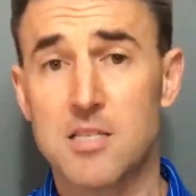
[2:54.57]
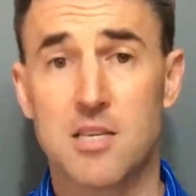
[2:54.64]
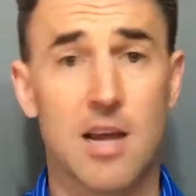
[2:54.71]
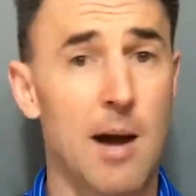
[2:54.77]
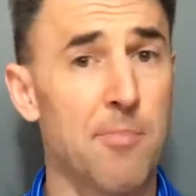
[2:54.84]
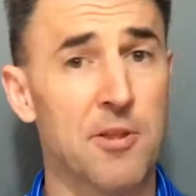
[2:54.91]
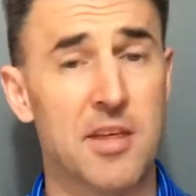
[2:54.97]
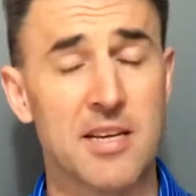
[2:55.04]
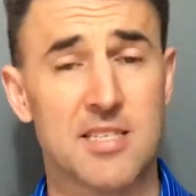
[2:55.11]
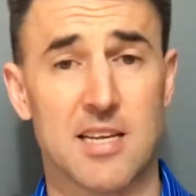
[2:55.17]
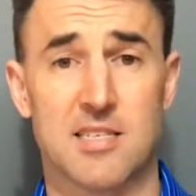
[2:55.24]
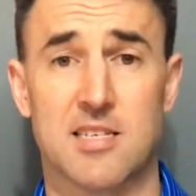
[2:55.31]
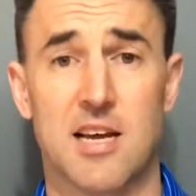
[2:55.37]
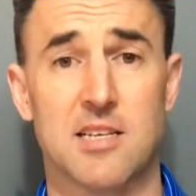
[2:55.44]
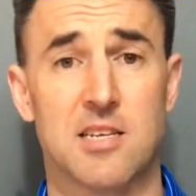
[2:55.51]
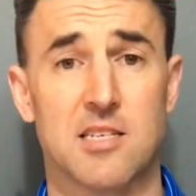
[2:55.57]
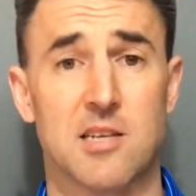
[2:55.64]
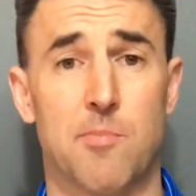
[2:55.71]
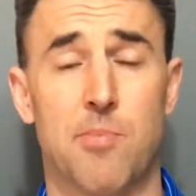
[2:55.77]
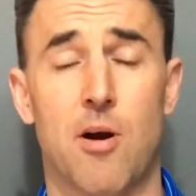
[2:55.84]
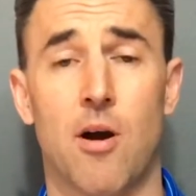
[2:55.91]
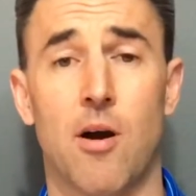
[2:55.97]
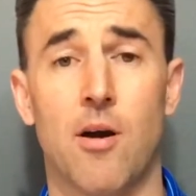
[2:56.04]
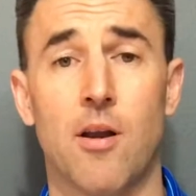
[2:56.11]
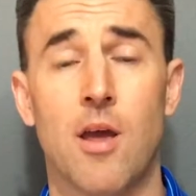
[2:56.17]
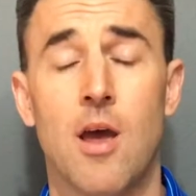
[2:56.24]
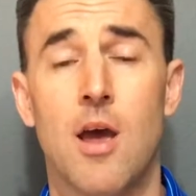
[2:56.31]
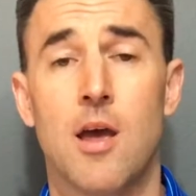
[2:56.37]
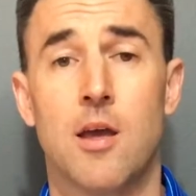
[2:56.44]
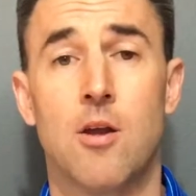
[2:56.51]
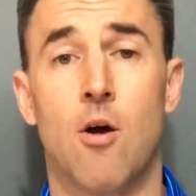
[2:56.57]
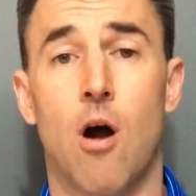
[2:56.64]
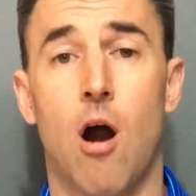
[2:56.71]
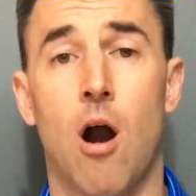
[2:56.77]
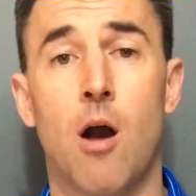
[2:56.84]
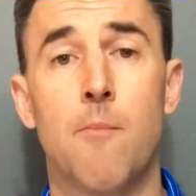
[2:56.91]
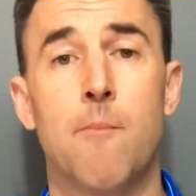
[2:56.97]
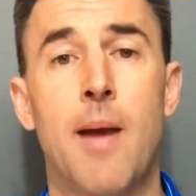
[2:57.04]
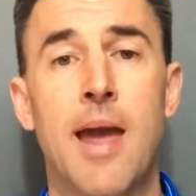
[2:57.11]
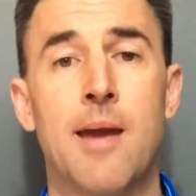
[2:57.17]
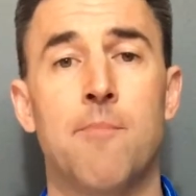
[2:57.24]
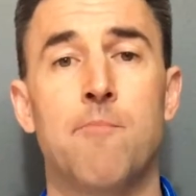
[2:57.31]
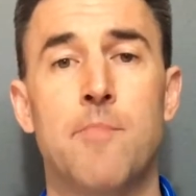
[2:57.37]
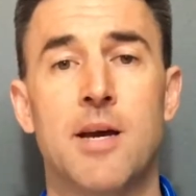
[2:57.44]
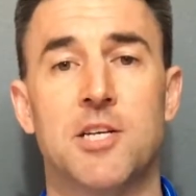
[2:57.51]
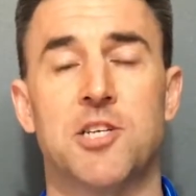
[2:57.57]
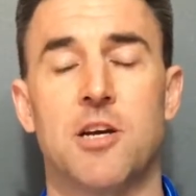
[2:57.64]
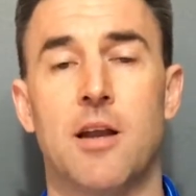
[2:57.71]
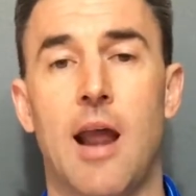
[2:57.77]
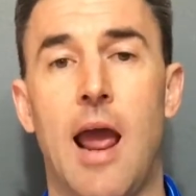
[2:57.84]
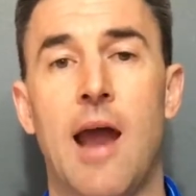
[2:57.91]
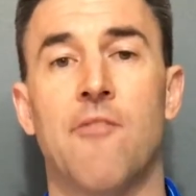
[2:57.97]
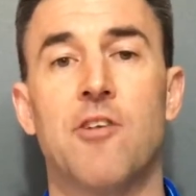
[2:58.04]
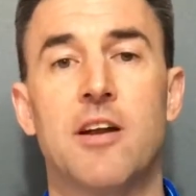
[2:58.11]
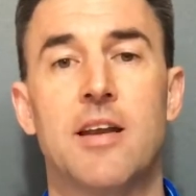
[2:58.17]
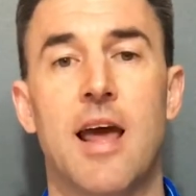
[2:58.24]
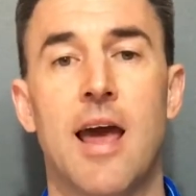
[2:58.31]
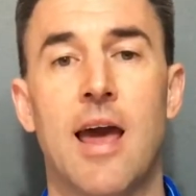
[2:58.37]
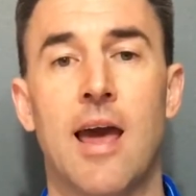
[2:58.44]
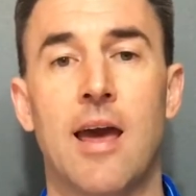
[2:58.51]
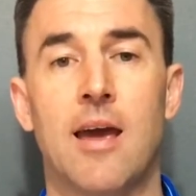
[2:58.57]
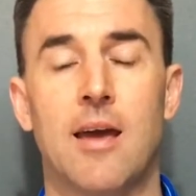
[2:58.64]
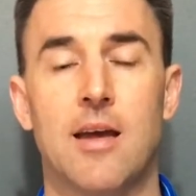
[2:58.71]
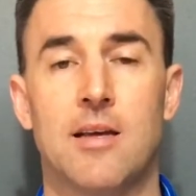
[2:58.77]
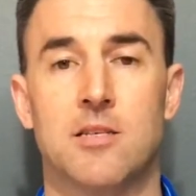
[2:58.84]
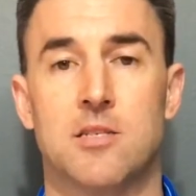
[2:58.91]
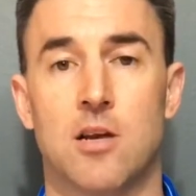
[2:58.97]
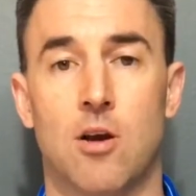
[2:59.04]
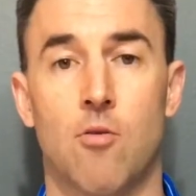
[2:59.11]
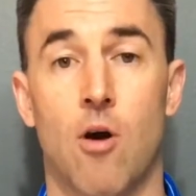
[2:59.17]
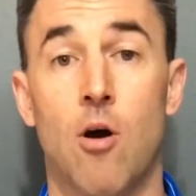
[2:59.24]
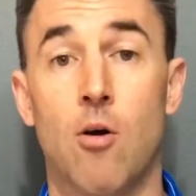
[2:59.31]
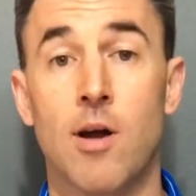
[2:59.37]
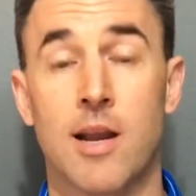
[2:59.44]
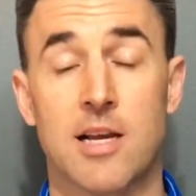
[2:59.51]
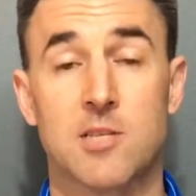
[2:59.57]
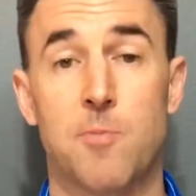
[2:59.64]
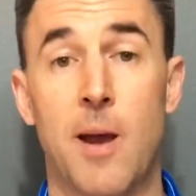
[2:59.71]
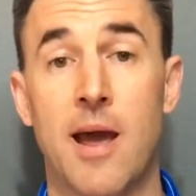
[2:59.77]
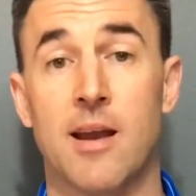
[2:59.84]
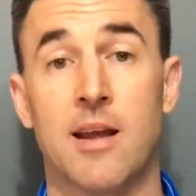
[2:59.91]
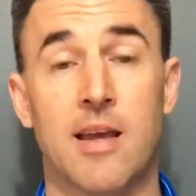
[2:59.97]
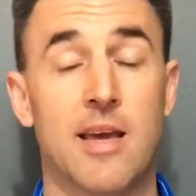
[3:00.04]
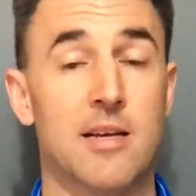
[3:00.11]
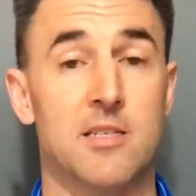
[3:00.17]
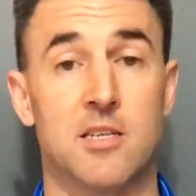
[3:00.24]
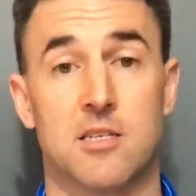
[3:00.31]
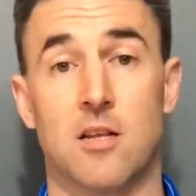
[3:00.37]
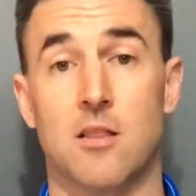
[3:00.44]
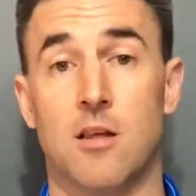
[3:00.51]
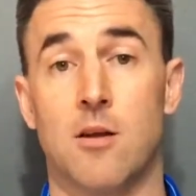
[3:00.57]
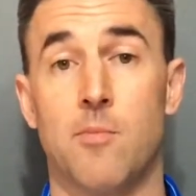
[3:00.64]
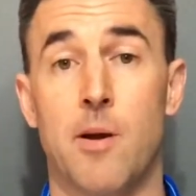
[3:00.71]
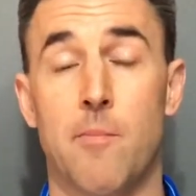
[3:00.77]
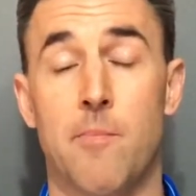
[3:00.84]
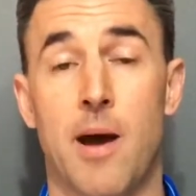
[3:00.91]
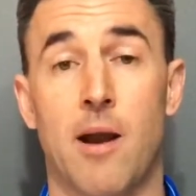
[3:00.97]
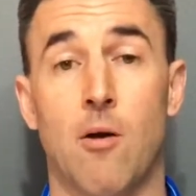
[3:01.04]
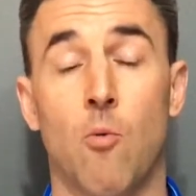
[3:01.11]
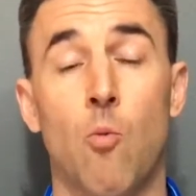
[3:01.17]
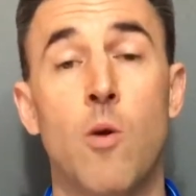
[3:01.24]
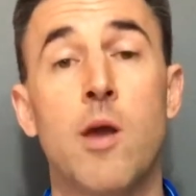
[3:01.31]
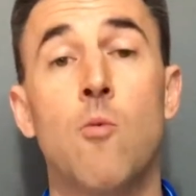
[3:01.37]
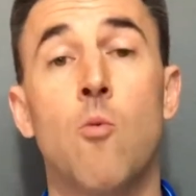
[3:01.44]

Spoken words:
couple things that sets us apart. You know, our main mission every day is to grow and expand and get just a little bit better. We